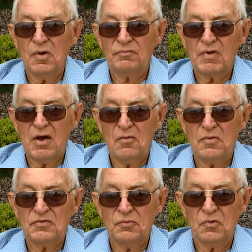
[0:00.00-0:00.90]
I
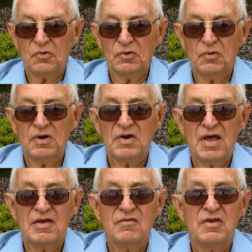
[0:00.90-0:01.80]
always wanted to go in the
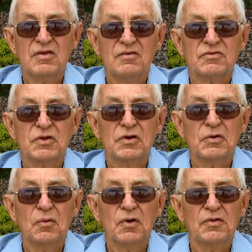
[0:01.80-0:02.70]
Navy instead of
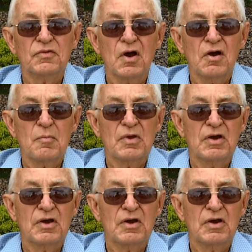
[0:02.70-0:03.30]
going in the Army,